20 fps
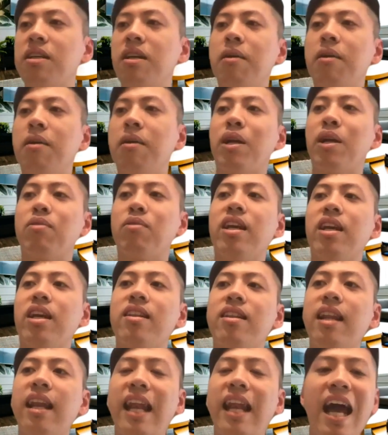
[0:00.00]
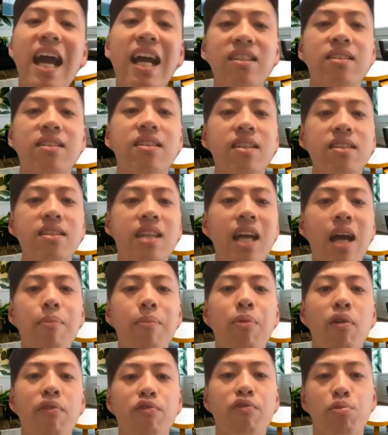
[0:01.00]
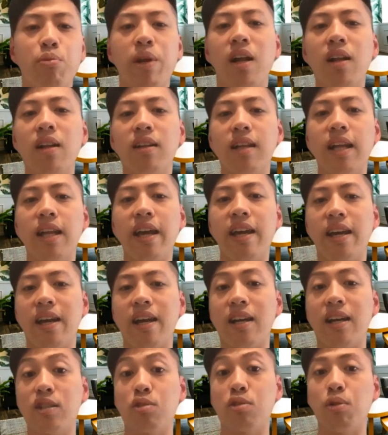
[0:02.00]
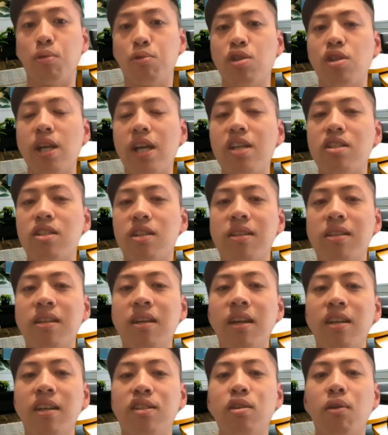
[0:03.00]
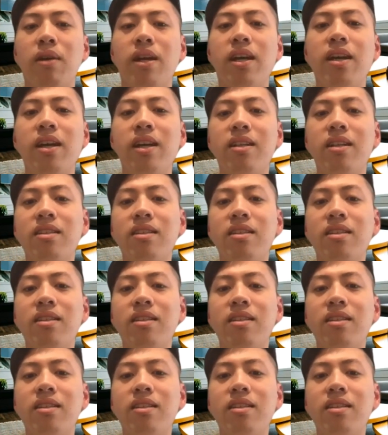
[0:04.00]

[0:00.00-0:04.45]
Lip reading: but it lacks this type of real association. So it